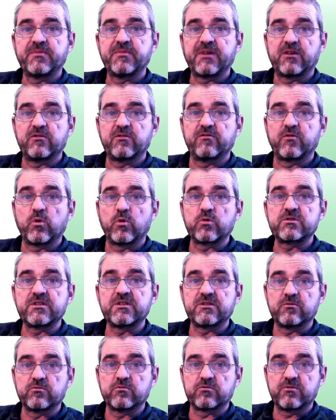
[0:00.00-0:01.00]
and of course
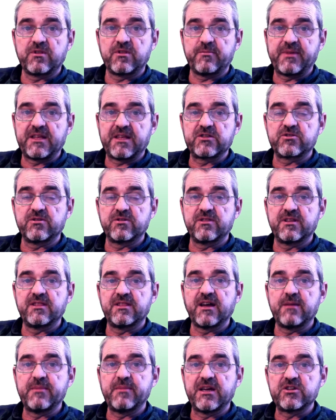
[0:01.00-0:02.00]
it also depends on the
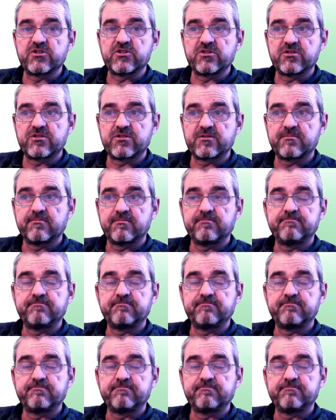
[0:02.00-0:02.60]
dimensions.